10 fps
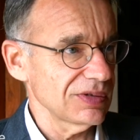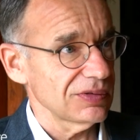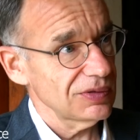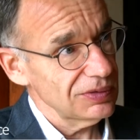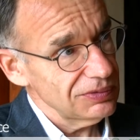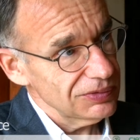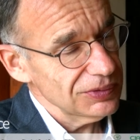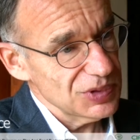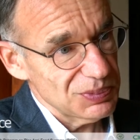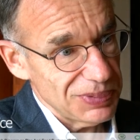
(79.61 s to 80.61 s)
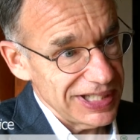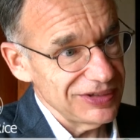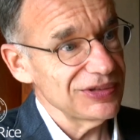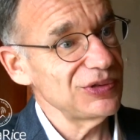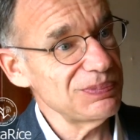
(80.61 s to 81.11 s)
no, from
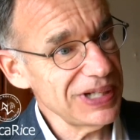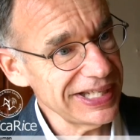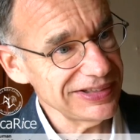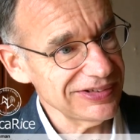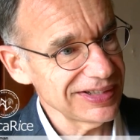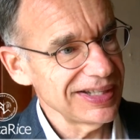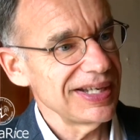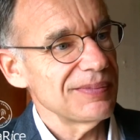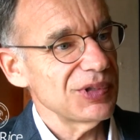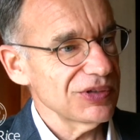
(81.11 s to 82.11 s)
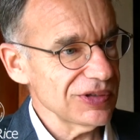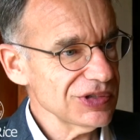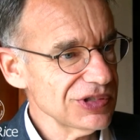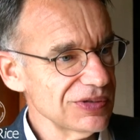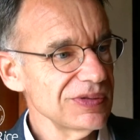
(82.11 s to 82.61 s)
spade to plate, but
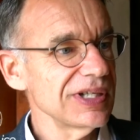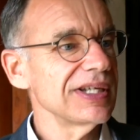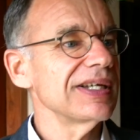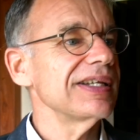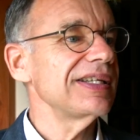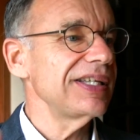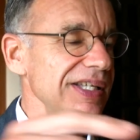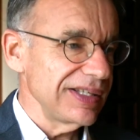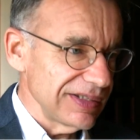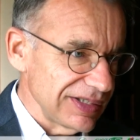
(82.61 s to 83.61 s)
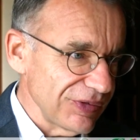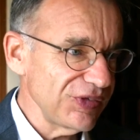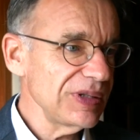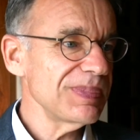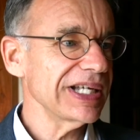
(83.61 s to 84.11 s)
also the
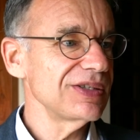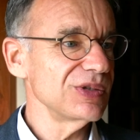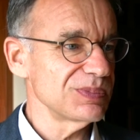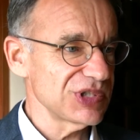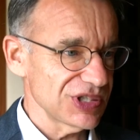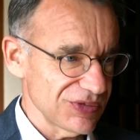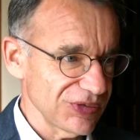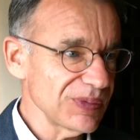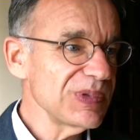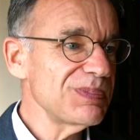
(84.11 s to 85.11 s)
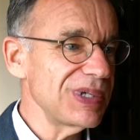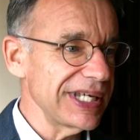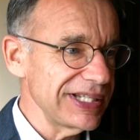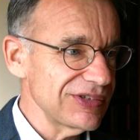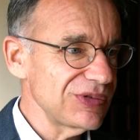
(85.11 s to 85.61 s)
feedback loops from the
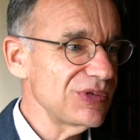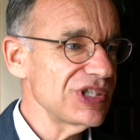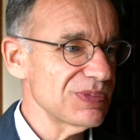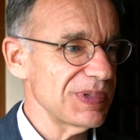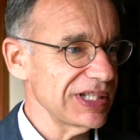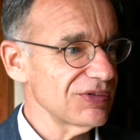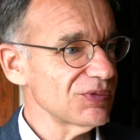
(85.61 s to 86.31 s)
plate to the spade.